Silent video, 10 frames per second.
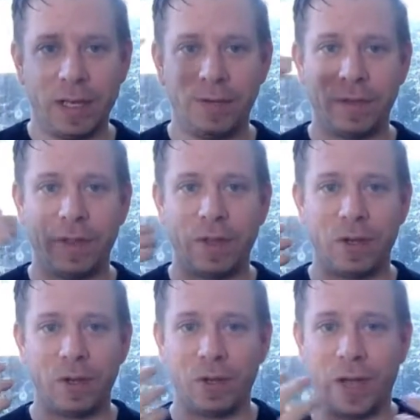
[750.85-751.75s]
even
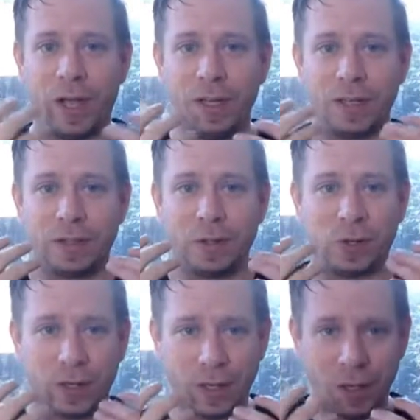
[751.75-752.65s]
though your head is
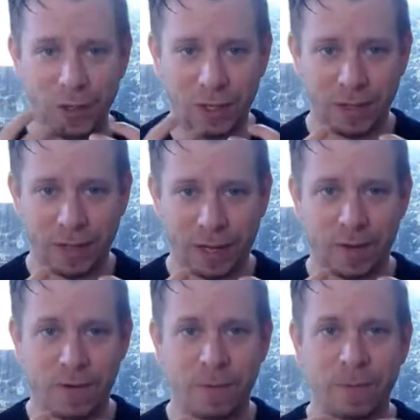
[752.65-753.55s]
not looking down,